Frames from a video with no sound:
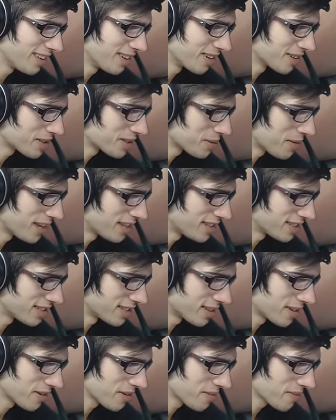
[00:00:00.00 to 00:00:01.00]
Looks
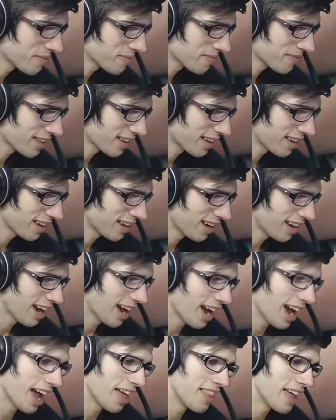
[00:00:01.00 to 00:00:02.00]
amazing.
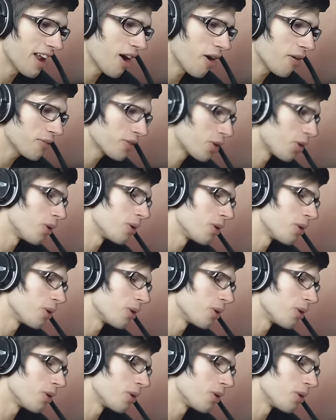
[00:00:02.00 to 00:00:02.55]
And then, of